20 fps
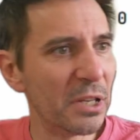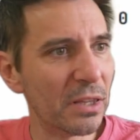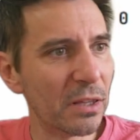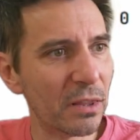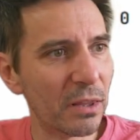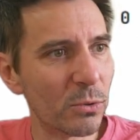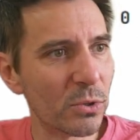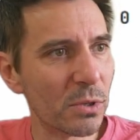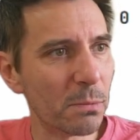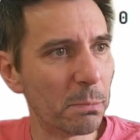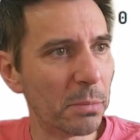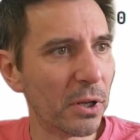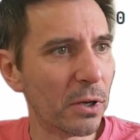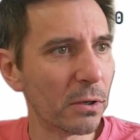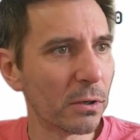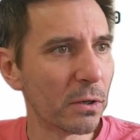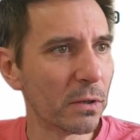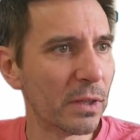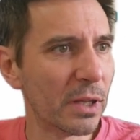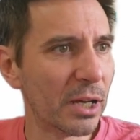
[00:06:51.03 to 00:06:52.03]
that there was a
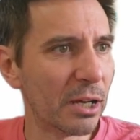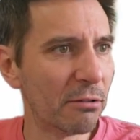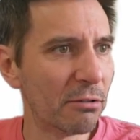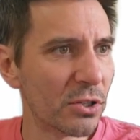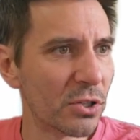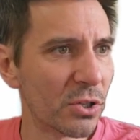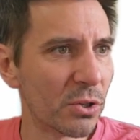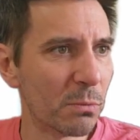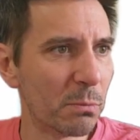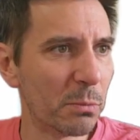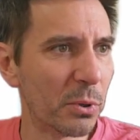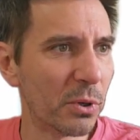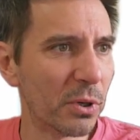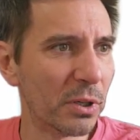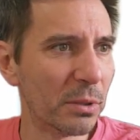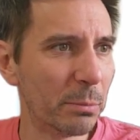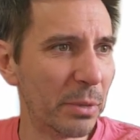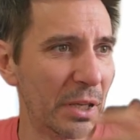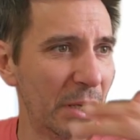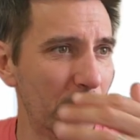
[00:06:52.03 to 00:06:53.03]
blog on there at some
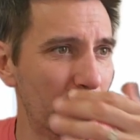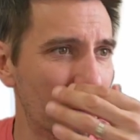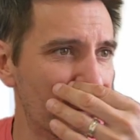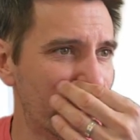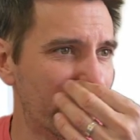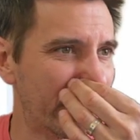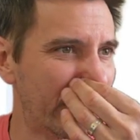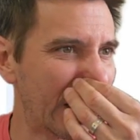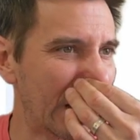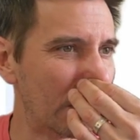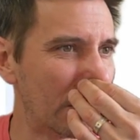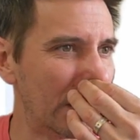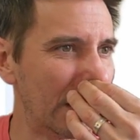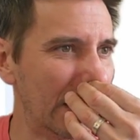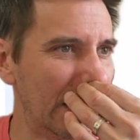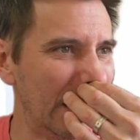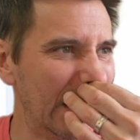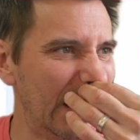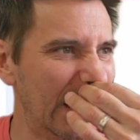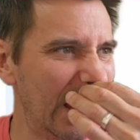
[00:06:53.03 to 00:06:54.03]
point, people,
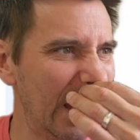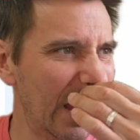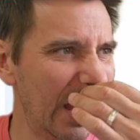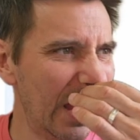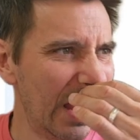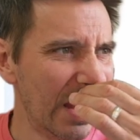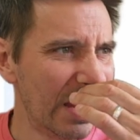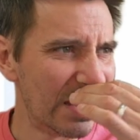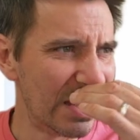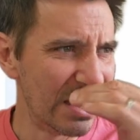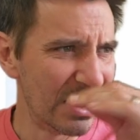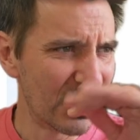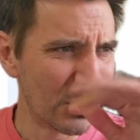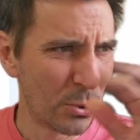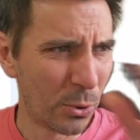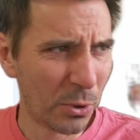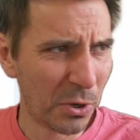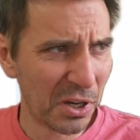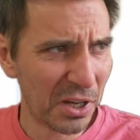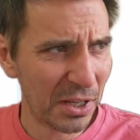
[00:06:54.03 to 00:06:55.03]
family. See, it's
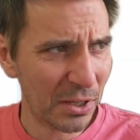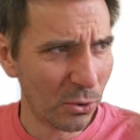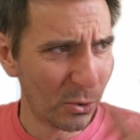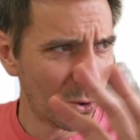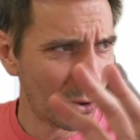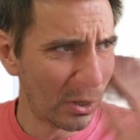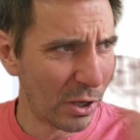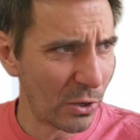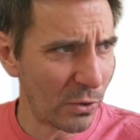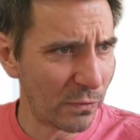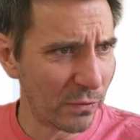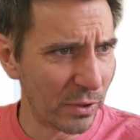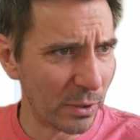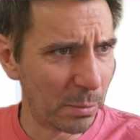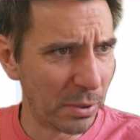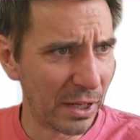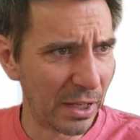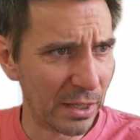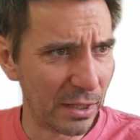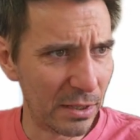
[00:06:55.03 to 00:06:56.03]
quite all over the
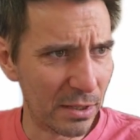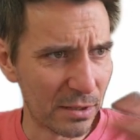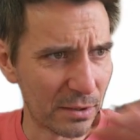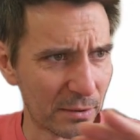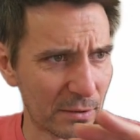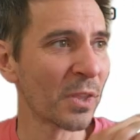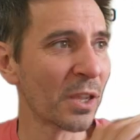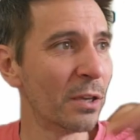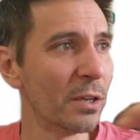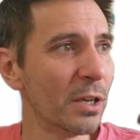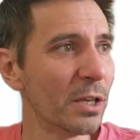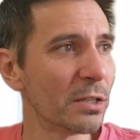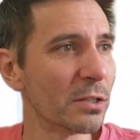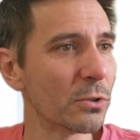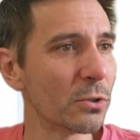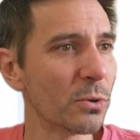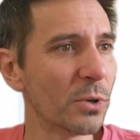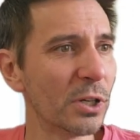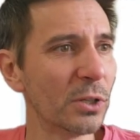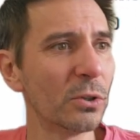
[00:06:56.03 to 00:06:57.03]
place. So
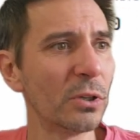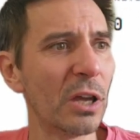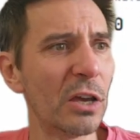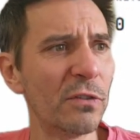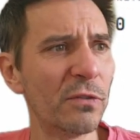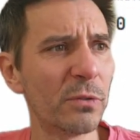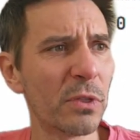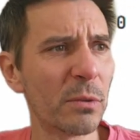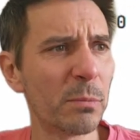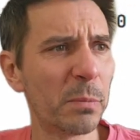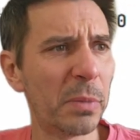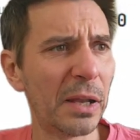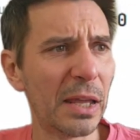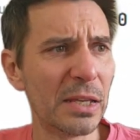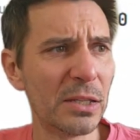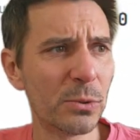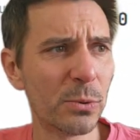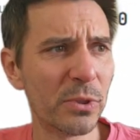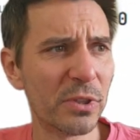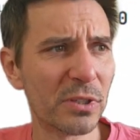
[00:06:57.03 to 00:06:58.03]
it's quite all over the
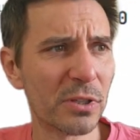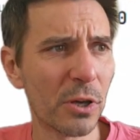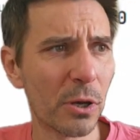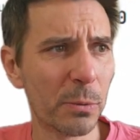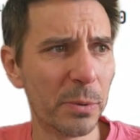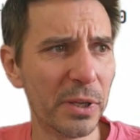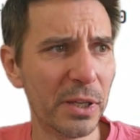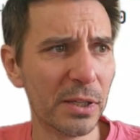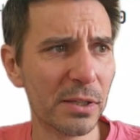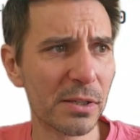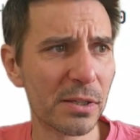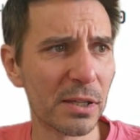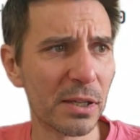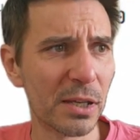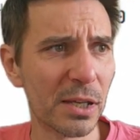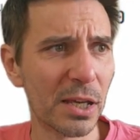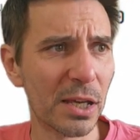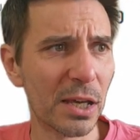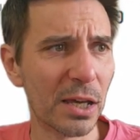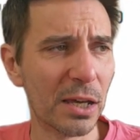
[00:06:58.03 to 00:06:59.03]
place with the topics.
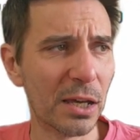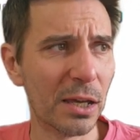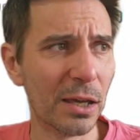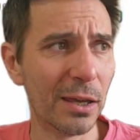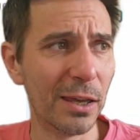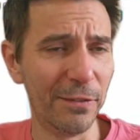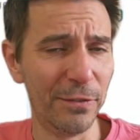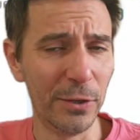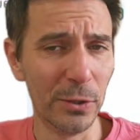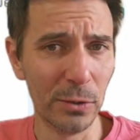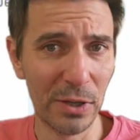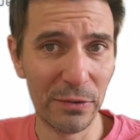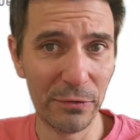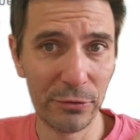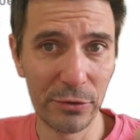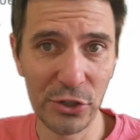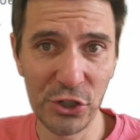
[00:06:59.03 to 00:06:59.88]
If you're looking for a